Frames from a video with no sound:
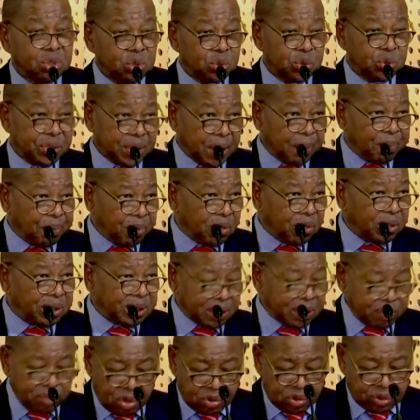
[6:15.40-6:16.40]
to
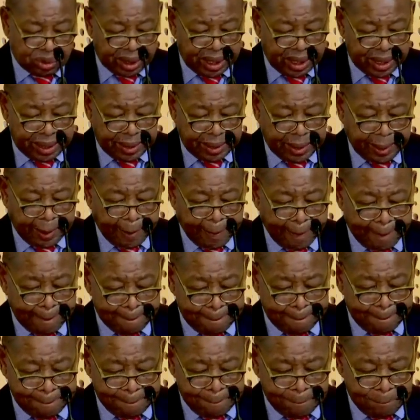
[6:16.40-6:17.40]
support remote learning.
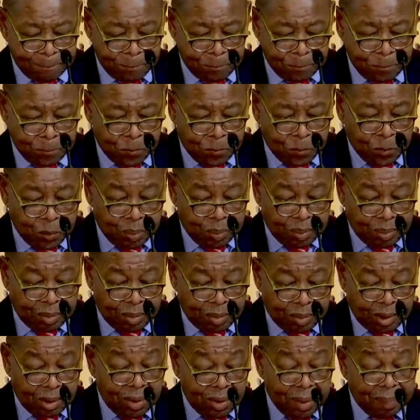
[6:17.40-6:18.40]

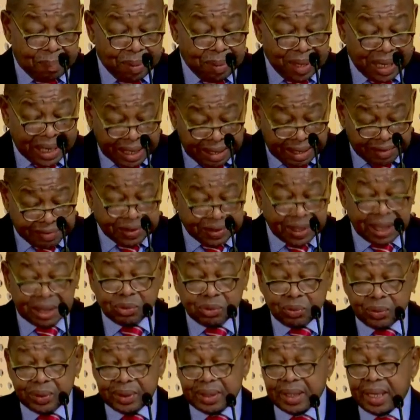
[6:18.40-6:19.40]
We believe
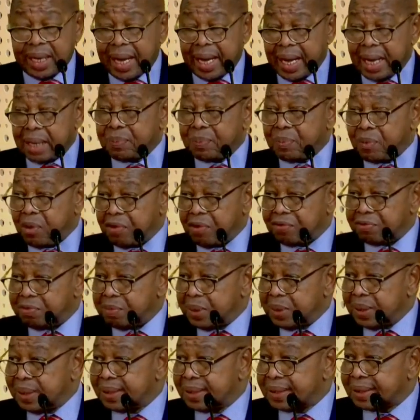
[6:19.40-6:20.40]
that with the help
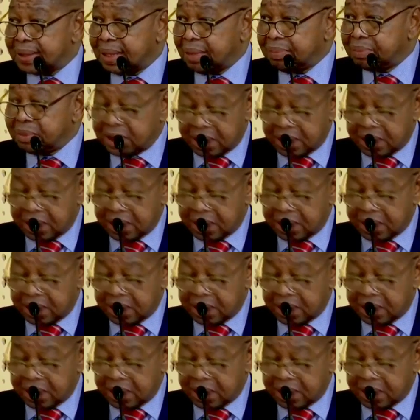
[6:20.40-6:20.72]
of Minister